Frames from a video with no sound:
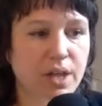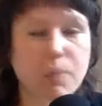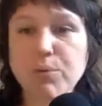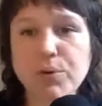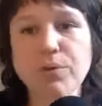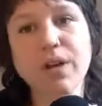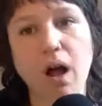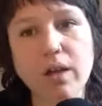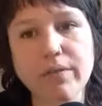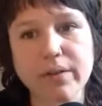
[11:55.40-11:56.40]
improving
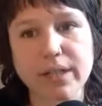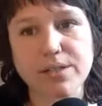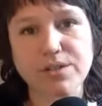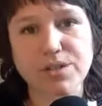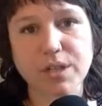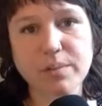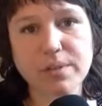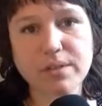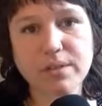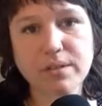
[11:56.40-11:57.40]
all of our
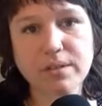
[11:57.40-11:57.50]
relationships